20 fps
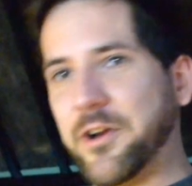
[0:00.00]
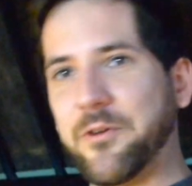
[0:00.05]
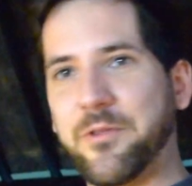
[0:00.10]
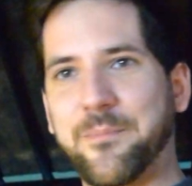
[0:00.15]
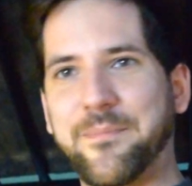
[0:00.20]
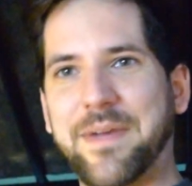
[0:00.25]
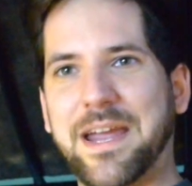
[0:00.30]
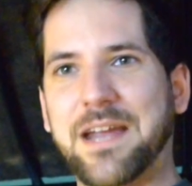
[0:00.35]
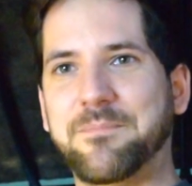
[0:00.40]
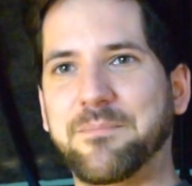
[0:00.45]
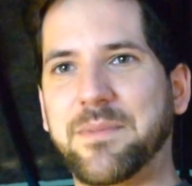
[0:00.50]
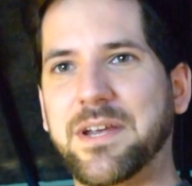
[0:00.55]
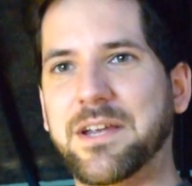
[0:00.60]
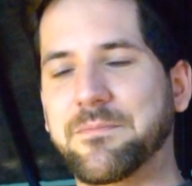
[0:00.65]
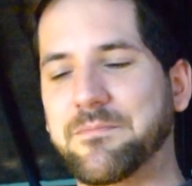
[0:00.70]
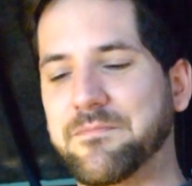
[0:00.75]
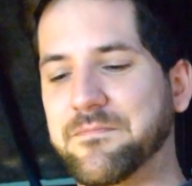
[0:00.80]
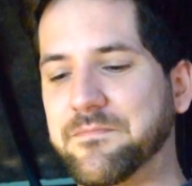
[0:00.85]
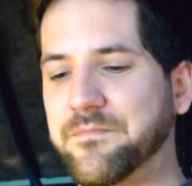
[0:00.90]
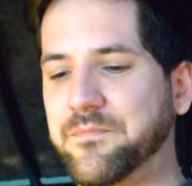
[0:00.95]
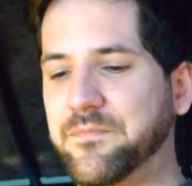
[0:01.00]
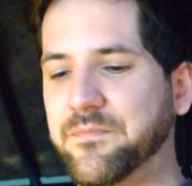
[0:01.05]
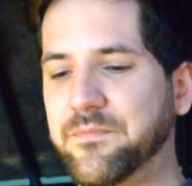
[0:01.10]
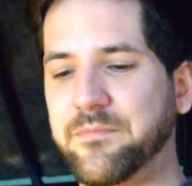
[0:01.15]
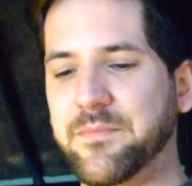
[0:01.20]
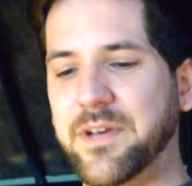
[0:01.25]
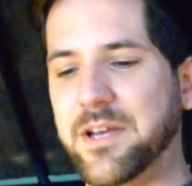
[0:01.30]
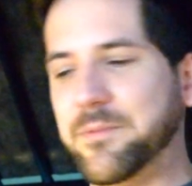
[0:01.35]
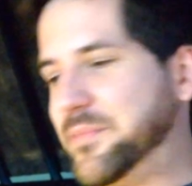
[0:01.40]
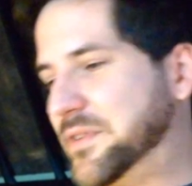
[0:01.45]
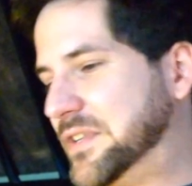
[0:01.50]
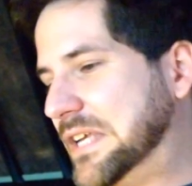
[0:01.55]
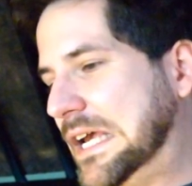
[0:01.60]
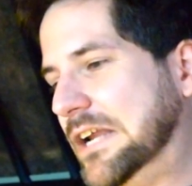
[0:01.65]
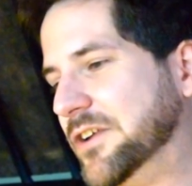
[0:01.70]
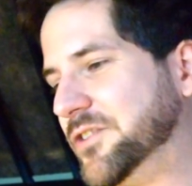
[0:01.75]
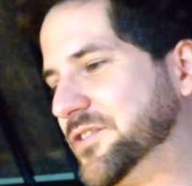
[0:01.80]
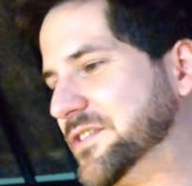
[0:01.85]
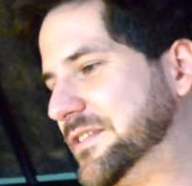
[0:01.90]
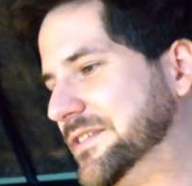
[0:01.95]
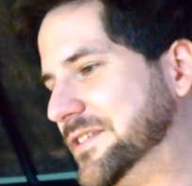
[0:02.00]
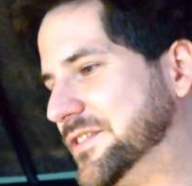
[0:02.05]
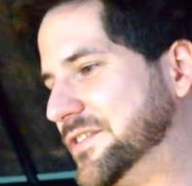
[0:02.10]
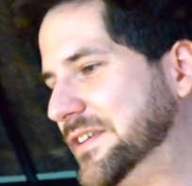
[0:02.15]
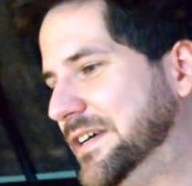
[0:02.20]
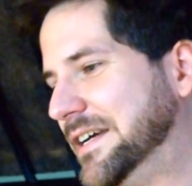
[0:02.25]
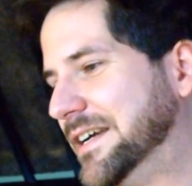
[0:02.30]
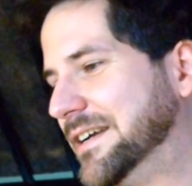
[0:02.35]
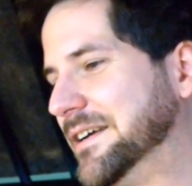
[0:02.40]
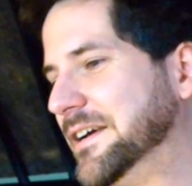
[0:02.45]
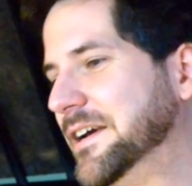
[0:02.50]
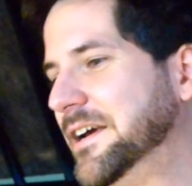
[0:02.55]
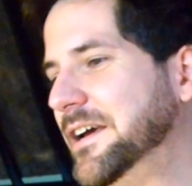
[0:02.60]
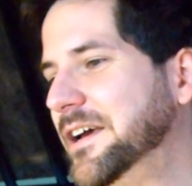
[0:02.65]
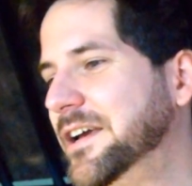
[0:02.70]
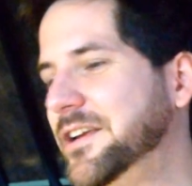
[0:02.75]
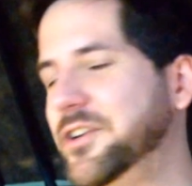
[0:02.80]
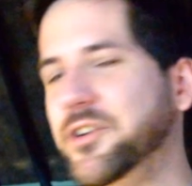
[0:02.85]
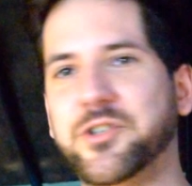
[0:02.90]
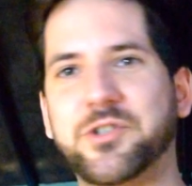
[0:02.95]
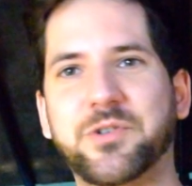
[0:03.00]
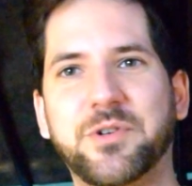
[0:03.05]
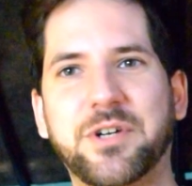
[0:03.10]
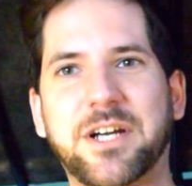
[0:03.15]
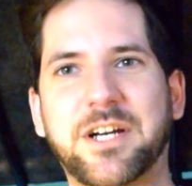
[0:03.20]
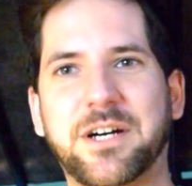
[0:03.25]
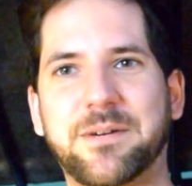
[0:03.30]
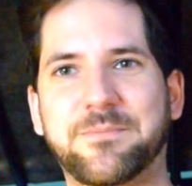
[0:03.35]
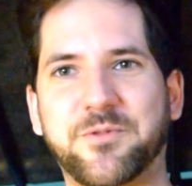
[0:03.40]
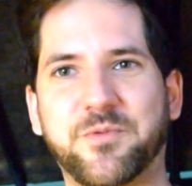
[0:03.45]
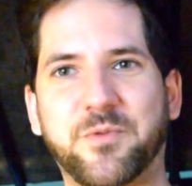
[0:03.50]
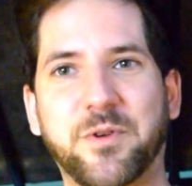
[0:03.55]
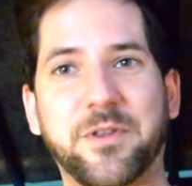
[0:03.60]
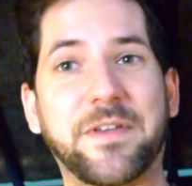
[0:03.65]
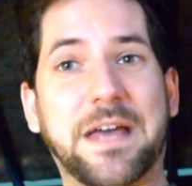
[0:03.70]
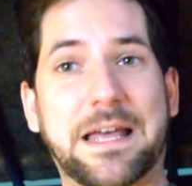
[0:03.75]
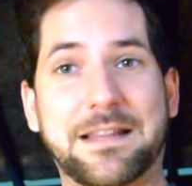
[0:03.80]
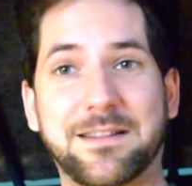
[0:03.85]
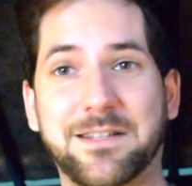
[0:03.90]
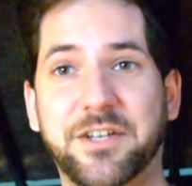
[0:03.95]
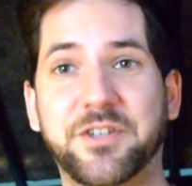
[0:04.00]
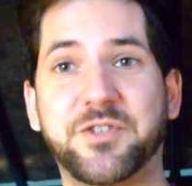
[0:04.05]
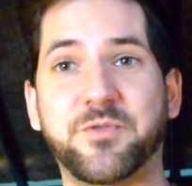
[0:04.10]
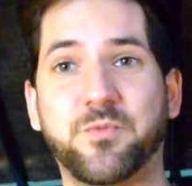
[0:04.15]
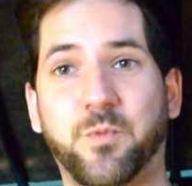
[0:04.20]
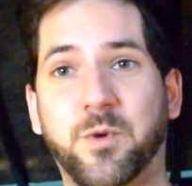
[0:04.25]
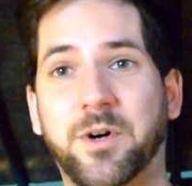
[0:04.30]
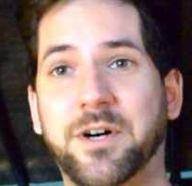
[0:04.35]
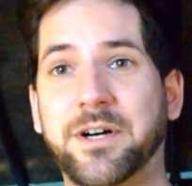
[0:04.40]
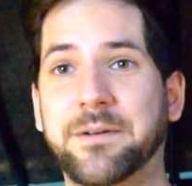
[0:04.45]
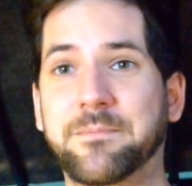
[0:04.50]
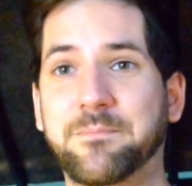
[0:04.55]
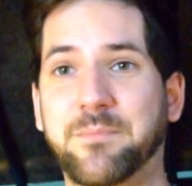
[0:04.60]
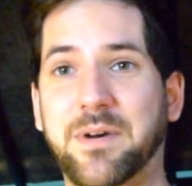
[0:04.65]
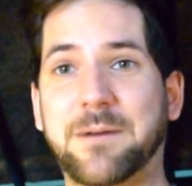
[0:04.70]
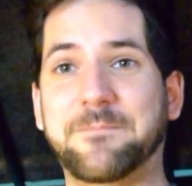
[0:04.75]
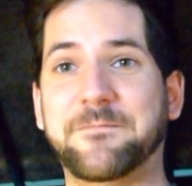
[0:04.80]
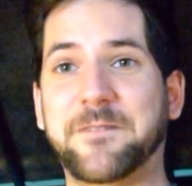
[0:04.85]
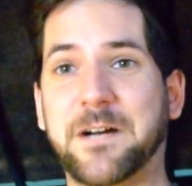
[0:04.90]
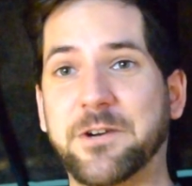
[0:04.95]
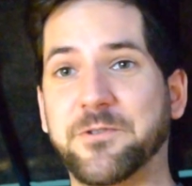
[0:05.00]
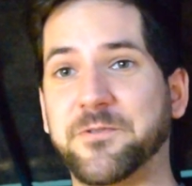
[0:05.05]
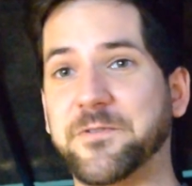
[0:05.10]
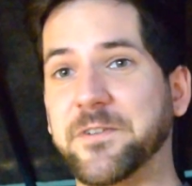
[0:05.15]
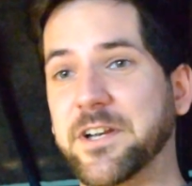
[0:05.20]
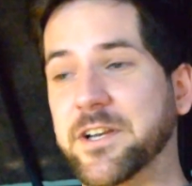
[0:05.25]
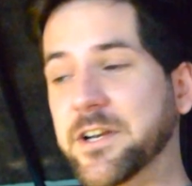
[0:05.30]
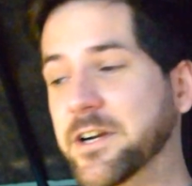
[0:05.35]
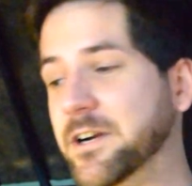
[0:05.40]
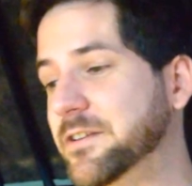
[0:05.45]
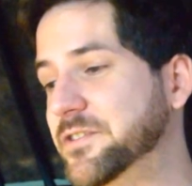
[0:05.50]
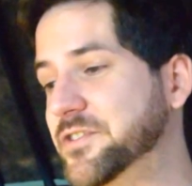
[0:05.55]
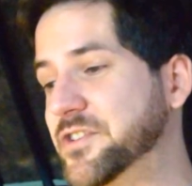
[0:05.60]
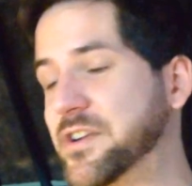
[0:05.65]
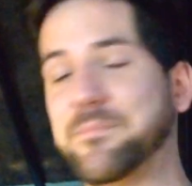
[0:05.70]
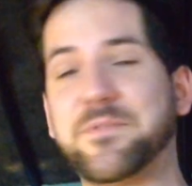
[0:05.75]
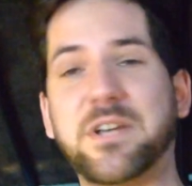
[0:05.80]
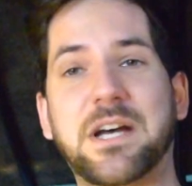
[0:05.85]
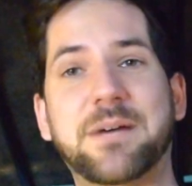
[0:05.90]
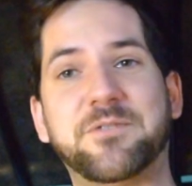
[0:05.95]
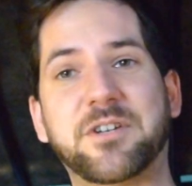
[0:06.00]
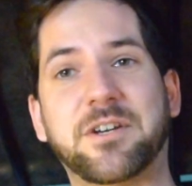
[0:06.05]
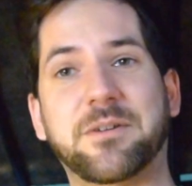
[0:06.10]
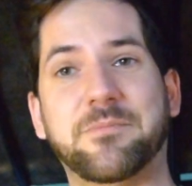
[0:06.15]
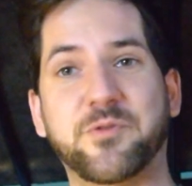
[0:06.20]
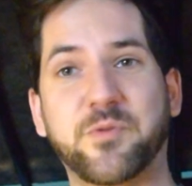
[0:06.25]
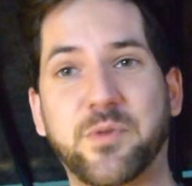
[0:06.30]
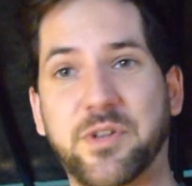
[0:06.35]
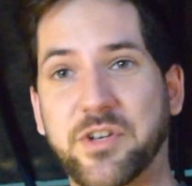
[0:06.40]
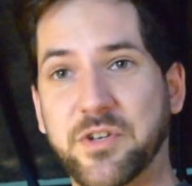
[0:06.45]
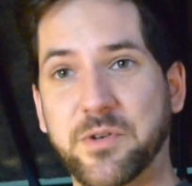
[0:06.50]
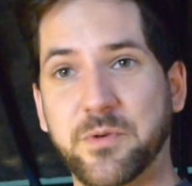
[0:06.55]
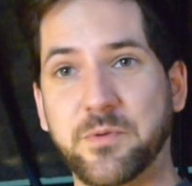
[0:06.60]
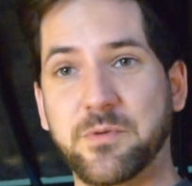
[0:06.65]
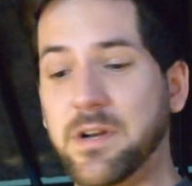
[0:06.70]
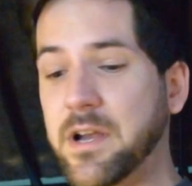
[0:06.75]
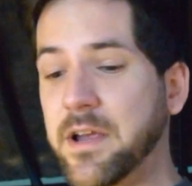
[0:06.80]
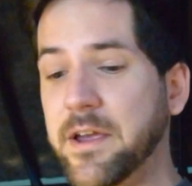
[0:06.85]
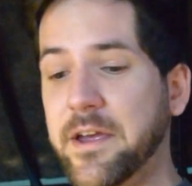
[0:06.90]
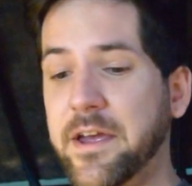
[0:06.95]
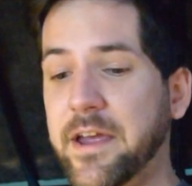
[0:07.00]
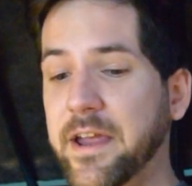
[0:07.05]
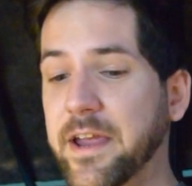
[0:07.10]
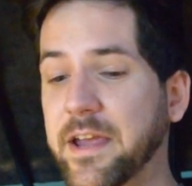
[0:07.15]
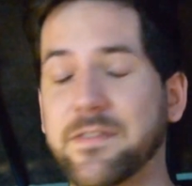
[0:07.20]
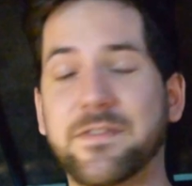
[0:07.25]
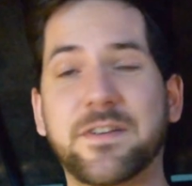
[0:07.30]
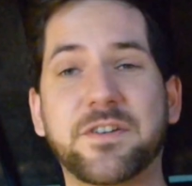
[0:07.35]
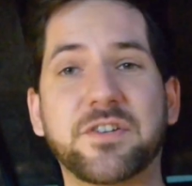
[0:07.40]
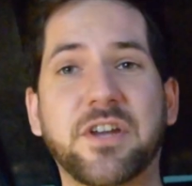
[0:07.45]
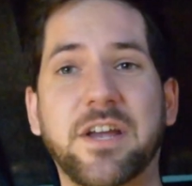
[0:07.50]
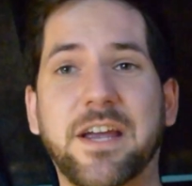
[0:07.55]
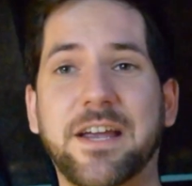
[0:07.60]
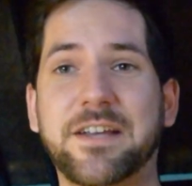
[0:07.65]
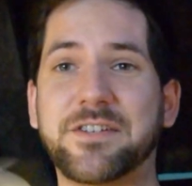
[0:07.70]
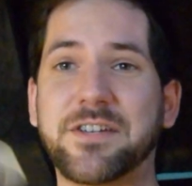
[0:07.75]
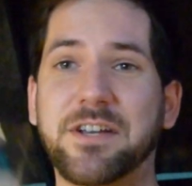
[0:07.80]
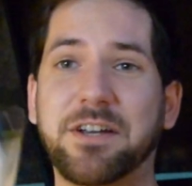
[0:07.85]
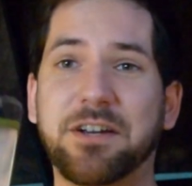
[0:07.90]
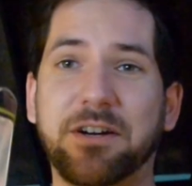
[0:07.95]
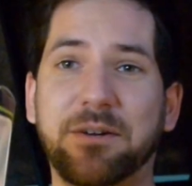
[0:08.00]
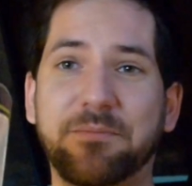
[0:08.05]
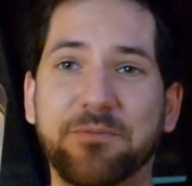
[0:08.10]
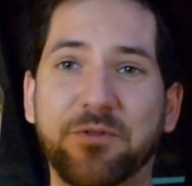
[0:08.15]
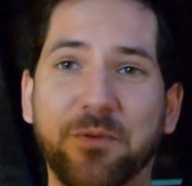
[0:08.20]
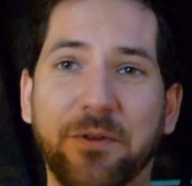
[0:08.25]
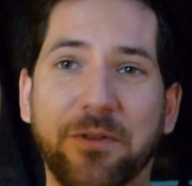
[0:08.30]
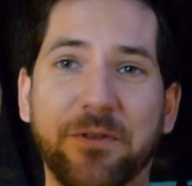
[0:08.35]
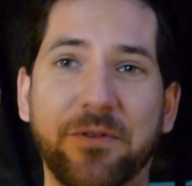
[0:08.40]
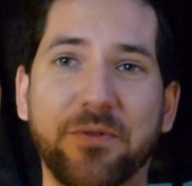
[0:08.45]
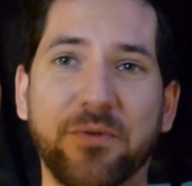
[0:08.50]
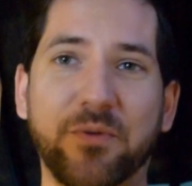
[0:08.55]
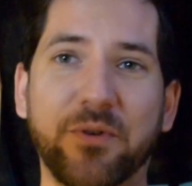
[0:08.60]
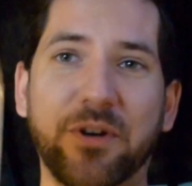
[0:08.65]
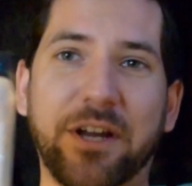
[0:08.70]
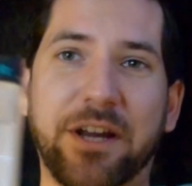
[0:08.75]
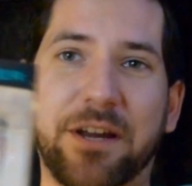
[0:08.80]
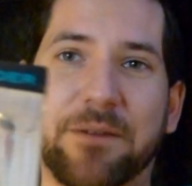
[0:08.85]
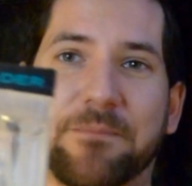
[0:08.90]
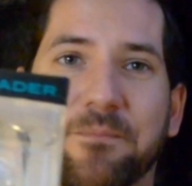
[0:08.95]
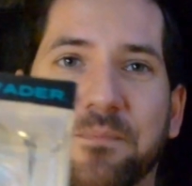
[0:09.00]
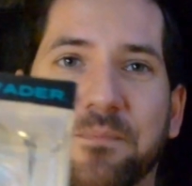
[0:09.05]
main meat and potatoes of this thing, usually it comes with at least one pop vinyl figure. Sometimes it comes with two. In this case, it comes with three.